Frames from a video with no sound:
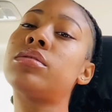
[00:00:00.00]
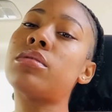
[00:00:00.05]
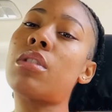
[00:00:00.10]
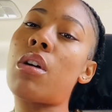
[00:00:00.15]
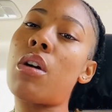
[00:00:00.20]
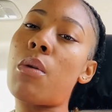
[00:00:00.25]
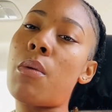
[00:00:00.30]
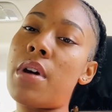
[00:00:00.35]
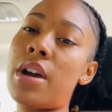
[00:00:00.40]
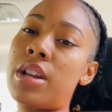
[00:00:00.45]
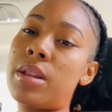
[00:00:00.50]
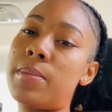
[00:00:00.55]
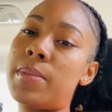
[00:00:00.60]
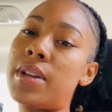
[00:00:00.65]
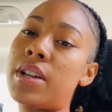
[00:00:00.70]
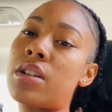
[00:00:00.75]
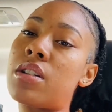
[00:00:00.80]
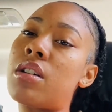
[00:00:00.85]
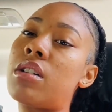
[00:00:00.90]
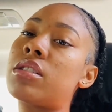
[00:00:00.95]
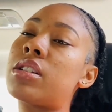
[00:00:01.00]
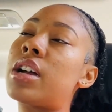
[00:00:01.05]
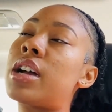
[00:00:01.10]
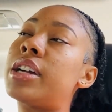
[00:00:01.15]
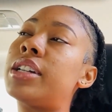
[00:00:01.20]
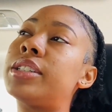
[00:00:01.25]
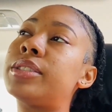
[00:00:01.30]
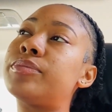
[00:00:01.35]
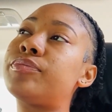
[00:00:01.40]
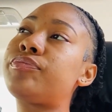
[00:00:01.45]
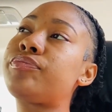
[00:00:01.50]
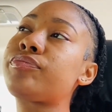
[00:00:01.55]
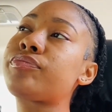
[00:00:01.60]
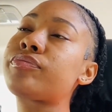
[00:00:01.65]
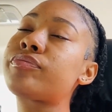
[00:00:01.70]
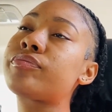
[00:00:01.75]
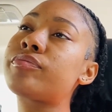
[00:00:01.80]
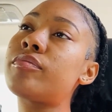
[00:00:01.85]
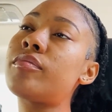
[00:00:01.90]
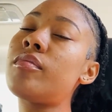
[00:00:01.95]
on why they're being called higher.
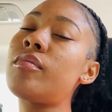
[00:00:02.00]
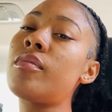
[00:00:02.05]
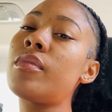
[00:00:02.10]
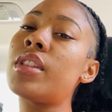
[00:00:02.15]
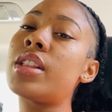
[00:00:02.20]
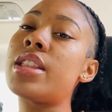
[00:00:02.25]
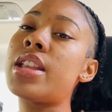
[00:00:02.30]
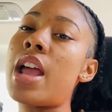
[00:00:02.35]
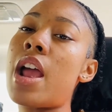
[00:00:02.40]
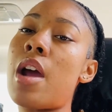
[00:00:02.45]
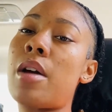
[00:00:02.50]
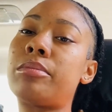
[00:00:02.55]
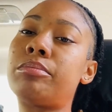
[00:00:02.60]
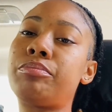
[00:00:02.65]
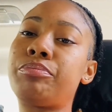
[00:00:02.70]
Now,